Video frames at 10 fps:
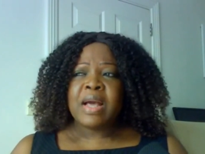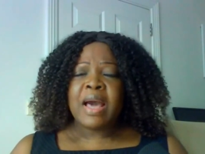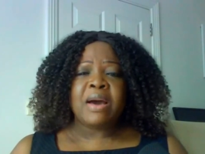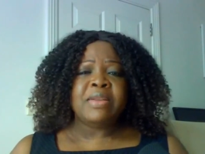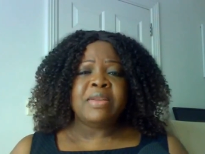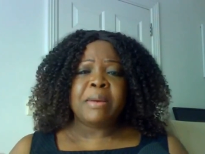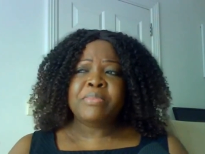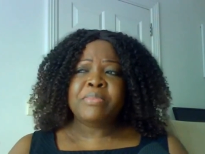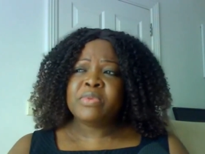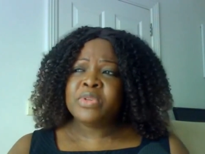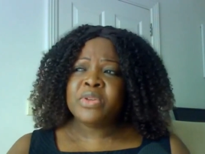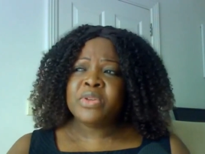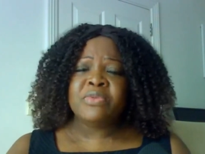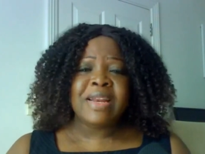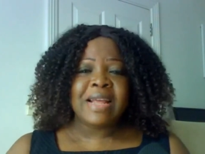how they are you
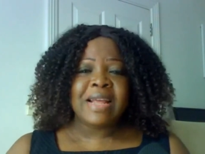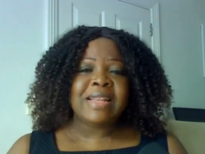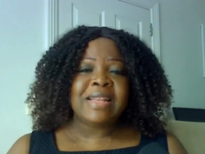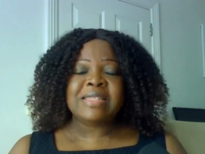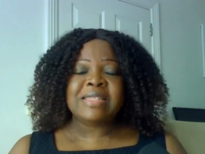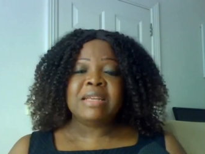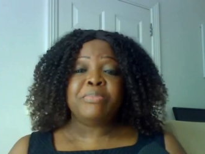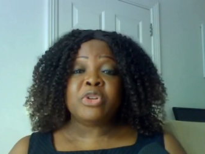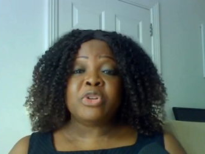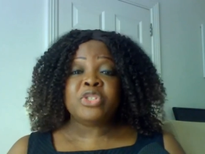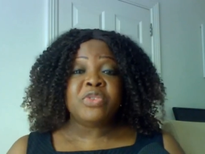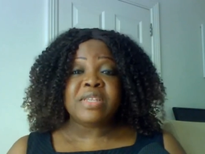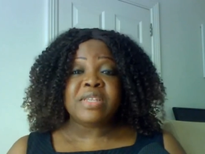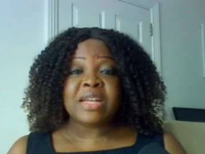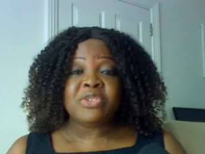know relentlessly
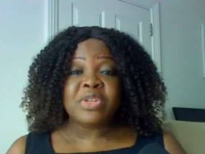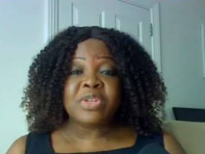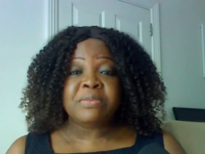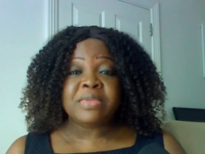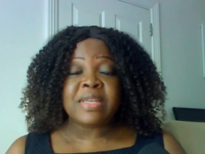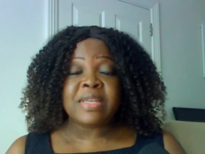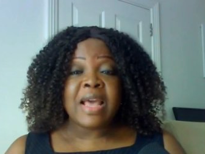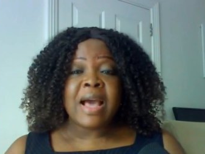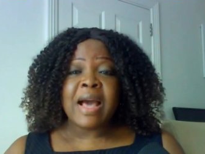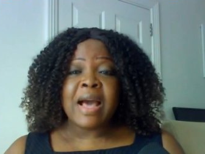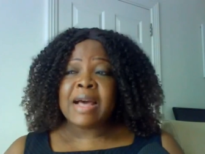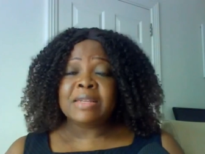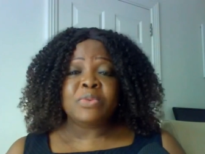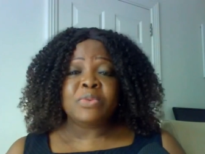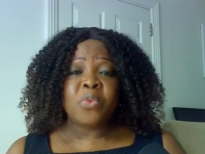pursuing their dreams
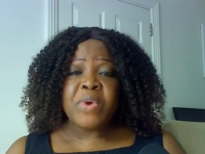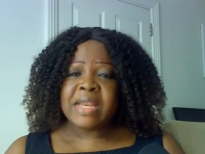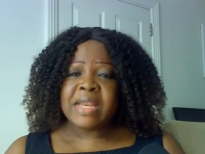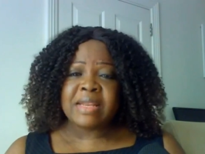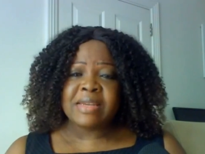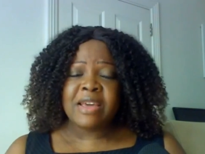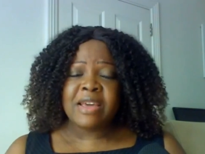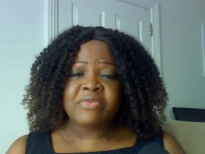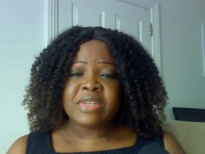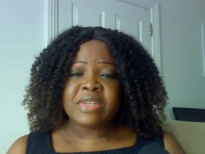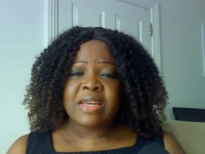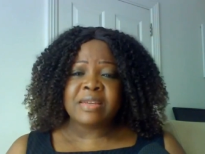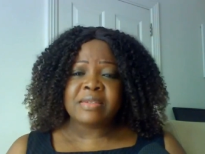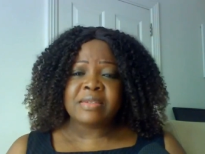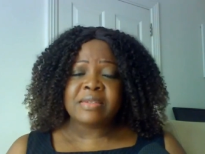and winning every
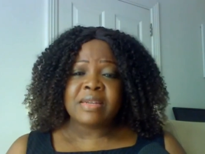day